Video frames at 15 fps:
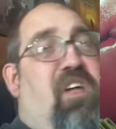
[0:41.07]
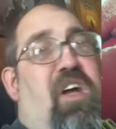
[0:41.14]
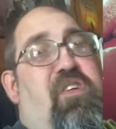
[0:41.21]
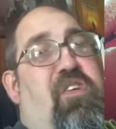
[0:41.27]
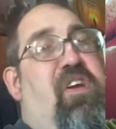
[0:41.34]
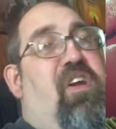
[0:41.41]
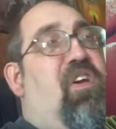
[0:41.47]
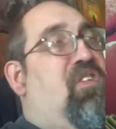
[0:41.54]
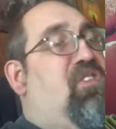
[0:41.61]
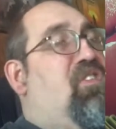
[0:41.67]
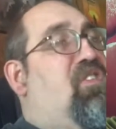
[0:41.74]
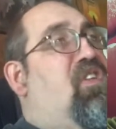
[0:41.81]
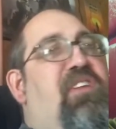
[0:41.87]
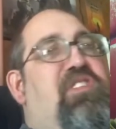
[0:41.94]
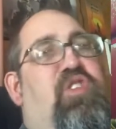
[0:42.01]
100 years.
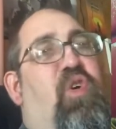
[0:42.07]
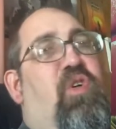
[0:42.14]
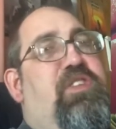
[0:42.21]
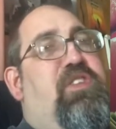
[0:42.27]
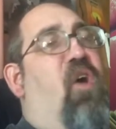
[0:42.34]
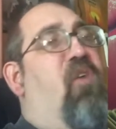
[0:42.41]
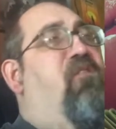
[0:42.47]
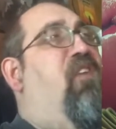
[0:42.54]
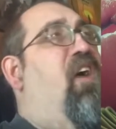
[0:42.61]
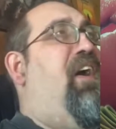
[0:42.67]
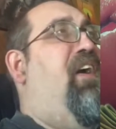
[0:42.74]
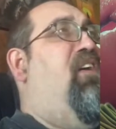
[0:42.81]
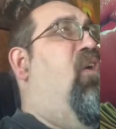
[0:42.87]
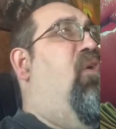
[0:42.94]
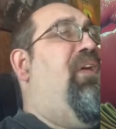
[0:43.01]
The school is so
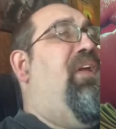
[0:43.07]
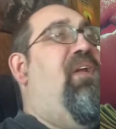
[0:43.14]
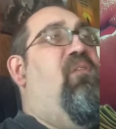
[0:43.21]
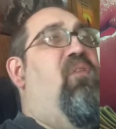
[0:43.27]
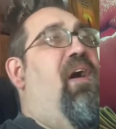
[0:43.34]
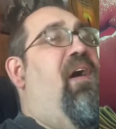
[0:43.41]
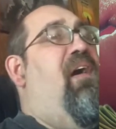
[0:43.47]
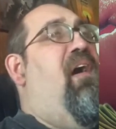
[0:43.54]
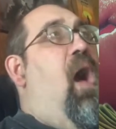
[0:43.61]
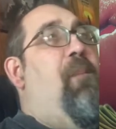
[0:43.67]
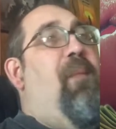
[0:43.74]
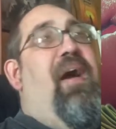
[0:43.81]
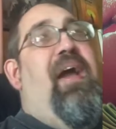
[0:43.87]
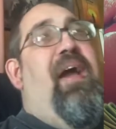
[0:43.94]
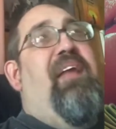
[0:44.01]
fucking old anyway. Um,
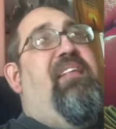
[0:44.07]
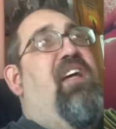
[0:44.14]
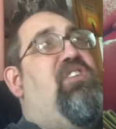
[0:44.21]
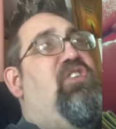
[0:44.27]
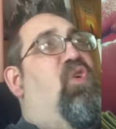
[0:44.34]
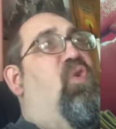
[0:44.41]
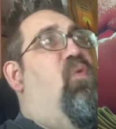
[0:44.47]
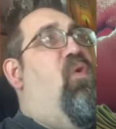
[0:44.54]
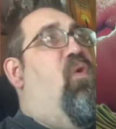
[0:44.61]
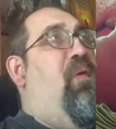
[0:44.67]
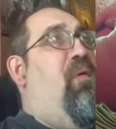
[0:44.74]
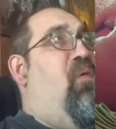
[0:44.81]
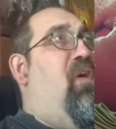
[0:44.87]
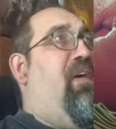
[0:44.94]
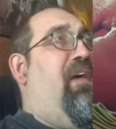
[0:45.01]
I hate that school where we
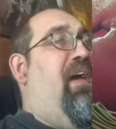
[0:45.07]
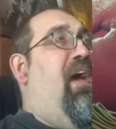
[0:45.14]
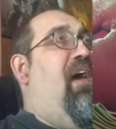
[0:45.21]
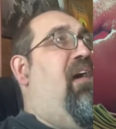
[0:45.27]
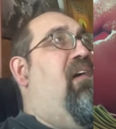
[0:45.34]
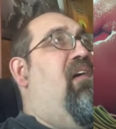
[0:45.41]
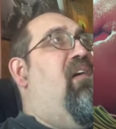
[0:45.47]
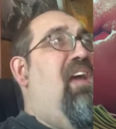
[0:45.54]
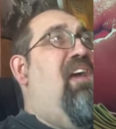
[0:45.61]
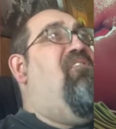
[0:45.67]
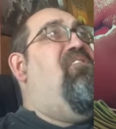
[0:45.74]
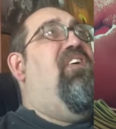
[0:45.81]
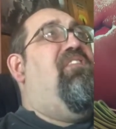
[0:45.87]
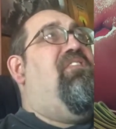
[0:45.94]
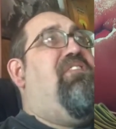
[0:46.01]
work at.
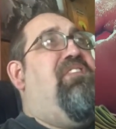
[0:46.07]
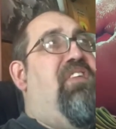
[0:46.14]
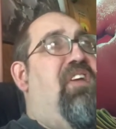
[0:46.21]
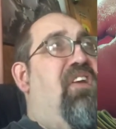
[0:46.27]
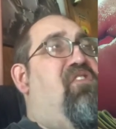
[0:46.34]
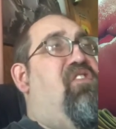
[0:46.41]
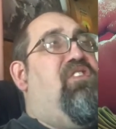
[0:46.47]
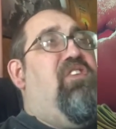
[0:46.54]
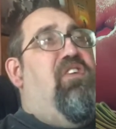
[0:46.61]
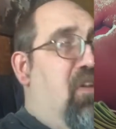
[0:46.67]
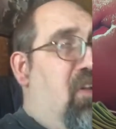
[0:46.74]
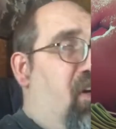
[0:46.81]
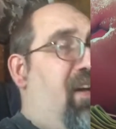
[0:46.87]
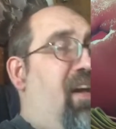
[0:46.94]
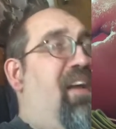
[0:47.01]
Even the teachers
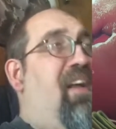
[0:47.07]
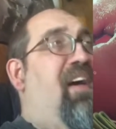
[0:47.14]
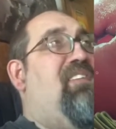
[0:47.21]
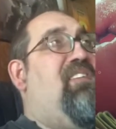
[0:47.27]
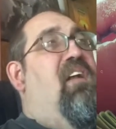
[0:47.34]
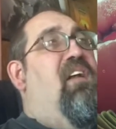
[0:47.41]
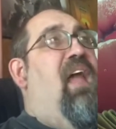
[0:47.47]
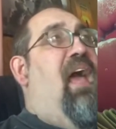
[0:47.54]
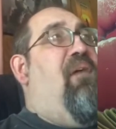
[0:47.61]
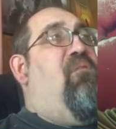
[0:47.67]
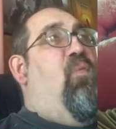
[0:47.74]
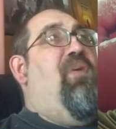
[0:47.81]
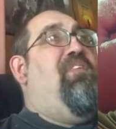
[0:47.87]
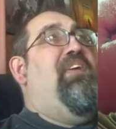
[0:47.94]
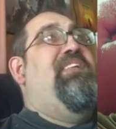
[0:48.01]
look at us like
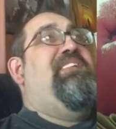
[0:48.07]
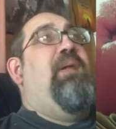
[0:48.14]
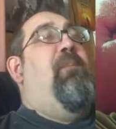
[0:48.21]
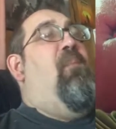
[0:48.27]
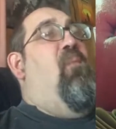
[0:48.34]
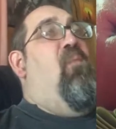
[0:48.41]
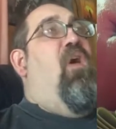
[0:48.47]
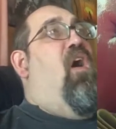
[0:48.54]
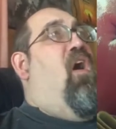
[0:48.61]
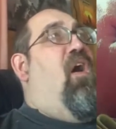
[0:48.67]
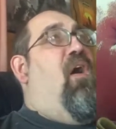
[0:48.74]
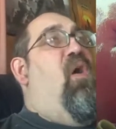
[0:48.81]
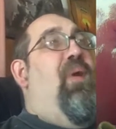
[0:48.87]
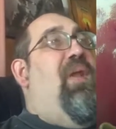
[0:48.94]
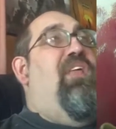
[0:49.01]
we did something wrong.
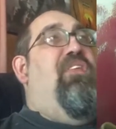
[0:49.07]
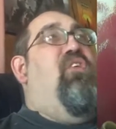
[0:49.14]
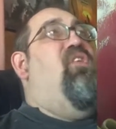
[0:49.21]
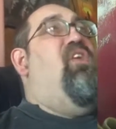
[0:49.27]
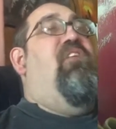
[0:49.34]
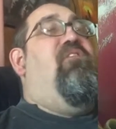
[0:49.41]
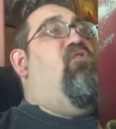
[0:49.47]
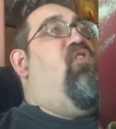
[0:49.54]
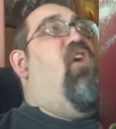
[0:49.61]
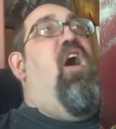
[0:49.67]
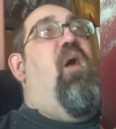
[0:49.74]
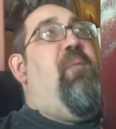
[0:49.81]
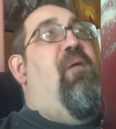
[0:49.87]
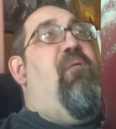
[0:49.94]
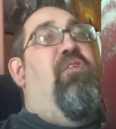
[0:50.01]
We didn't do nothing
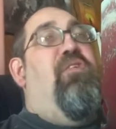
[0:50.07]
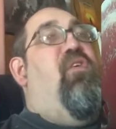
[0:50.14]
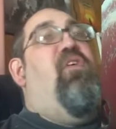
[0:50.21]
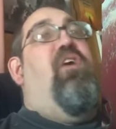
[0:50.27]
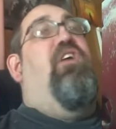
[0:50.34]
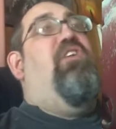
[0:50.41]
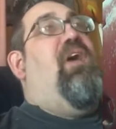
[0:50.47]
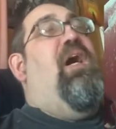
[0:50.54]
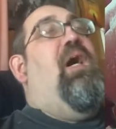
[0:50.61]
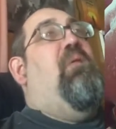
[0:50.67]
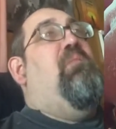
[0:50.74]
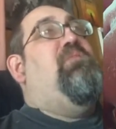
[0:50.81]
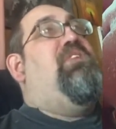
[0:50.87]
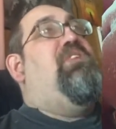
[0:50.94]
wrong, man. We're doing our job.